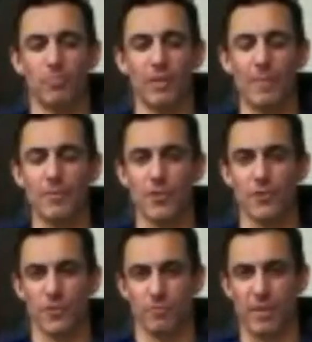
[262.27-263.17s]

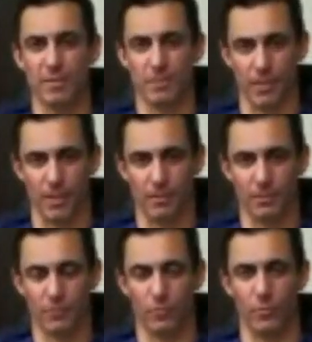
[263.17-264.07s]
liposuction is best
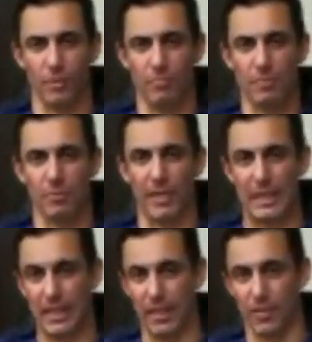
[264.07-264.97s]
done when people
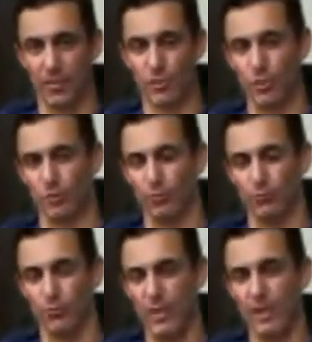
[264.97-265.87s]
adhere to a
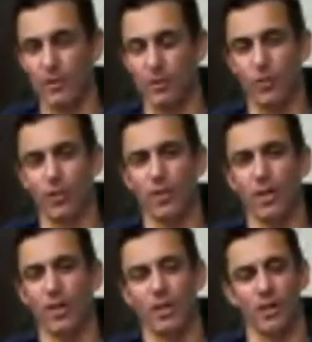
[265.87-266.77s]
really good,
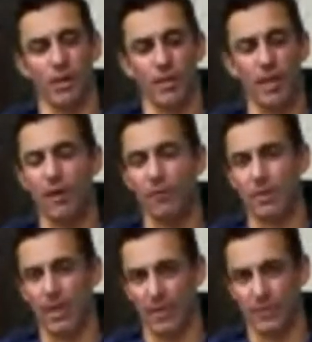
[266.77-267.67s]
healthy
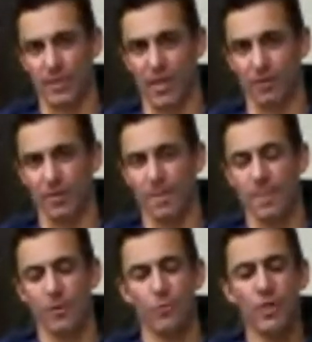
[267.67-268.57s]
lifestyle.
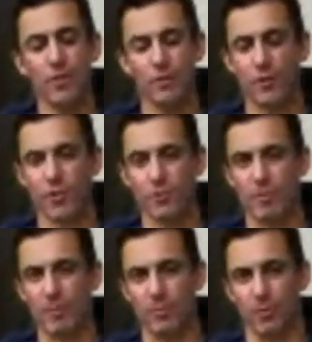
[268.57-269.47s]
We encourage
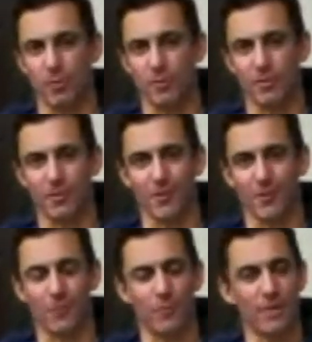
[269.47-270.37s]
people,
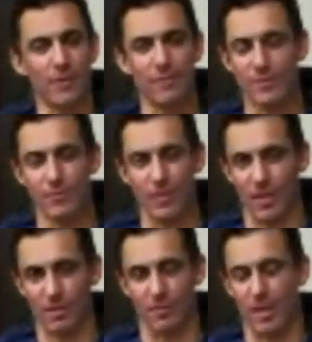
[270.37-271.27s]
even after they
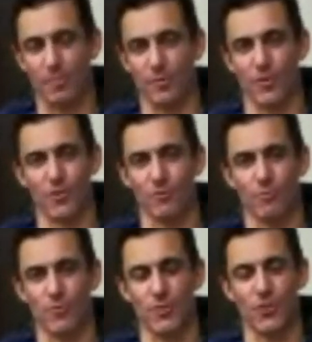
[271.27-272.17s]
get their liposuction
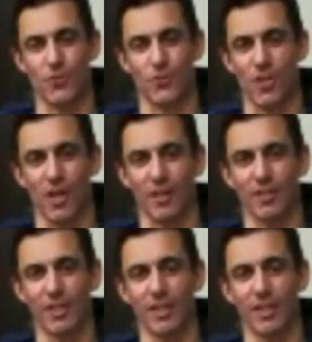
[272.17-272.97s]
procedure done,